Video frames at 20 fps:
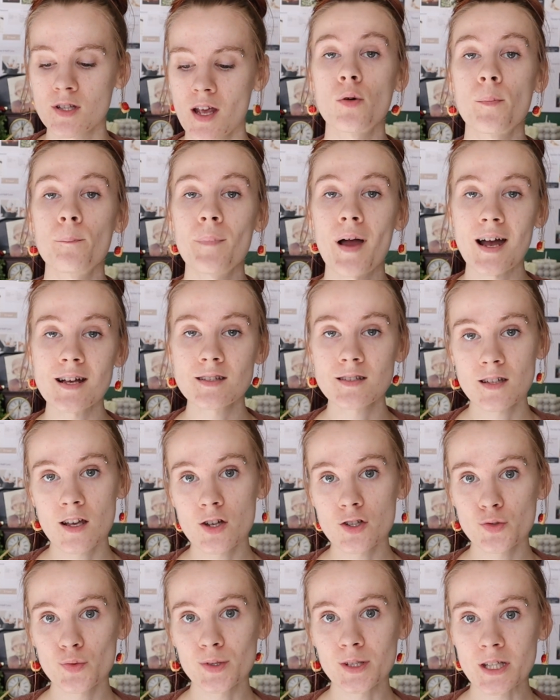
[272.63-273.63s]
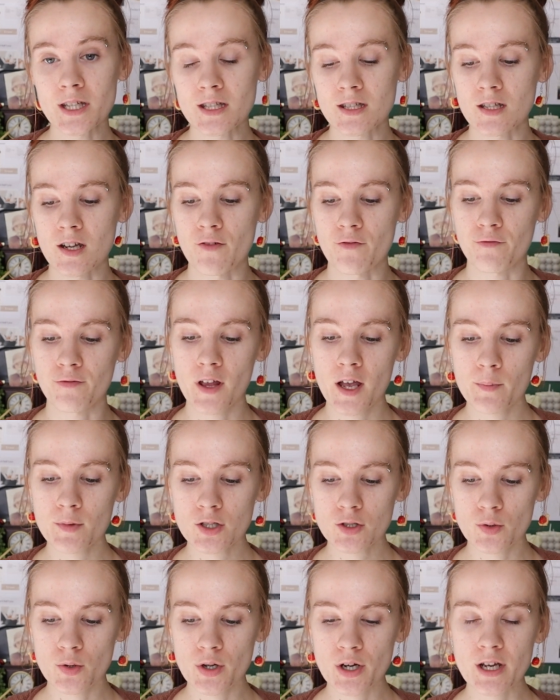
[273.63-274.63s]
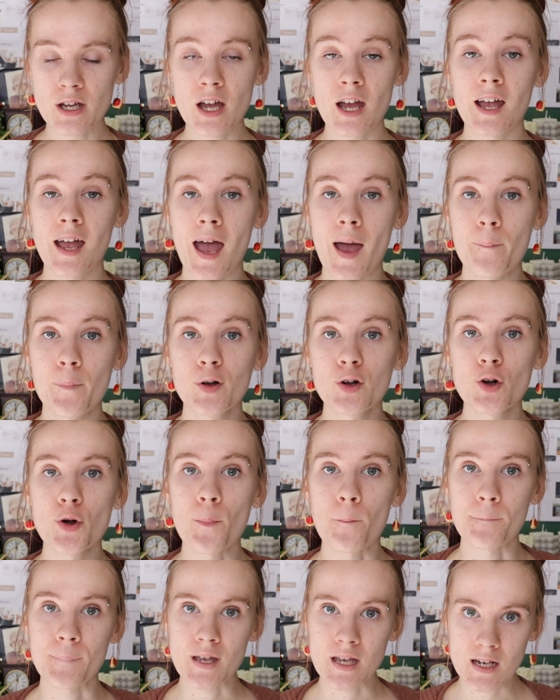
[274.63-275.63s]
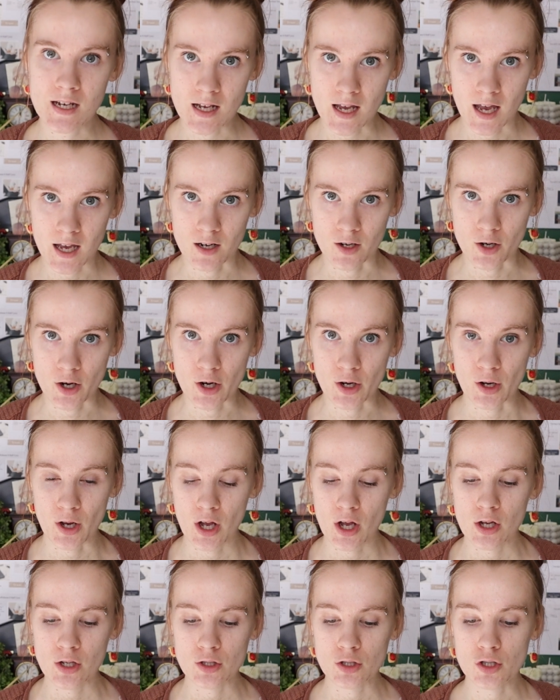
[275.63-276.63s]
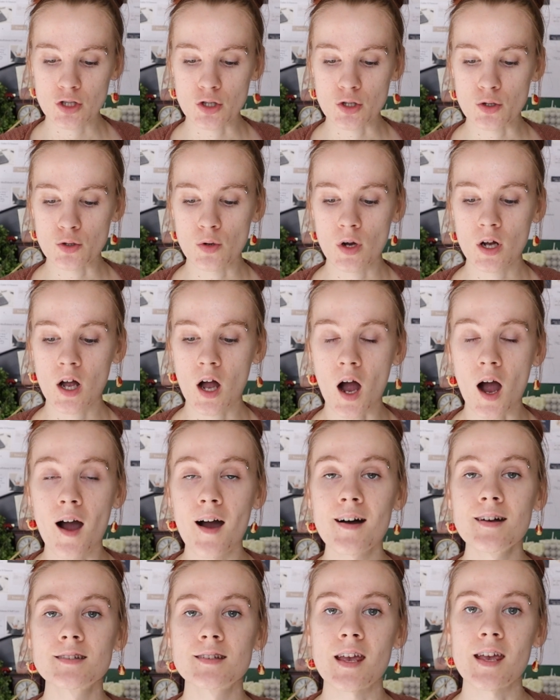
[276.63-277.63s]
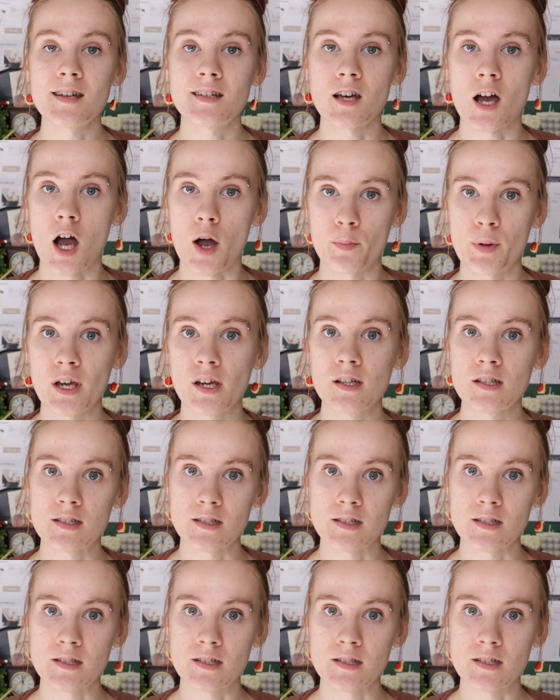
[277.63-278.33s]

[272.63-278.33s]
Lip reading: So mast cells release an inflammatory chemical mediator to cause atopic